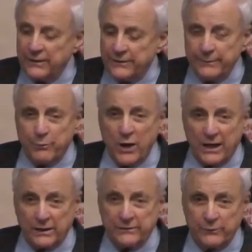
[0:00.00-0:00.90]
the
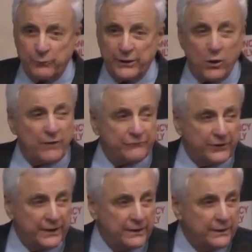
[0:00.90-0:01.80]
product that we're
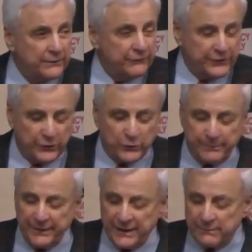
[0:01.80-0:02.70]
offering for the
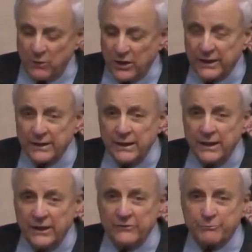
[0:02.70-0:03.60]
European market
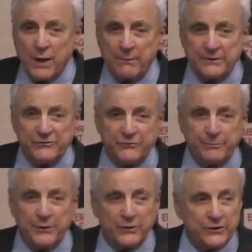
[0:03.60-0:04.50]
is probably
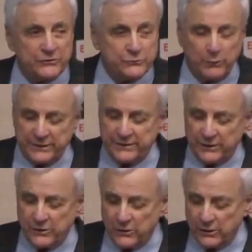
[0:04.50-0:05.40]
superior to what they're
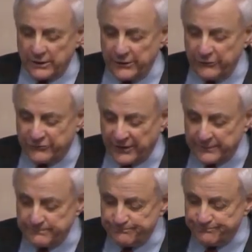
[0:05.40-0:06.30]
currently
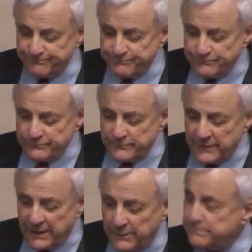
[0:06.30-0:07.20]
using.
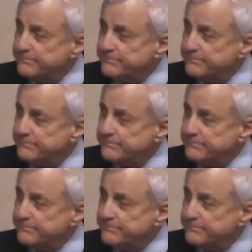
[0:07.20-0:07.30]
Now,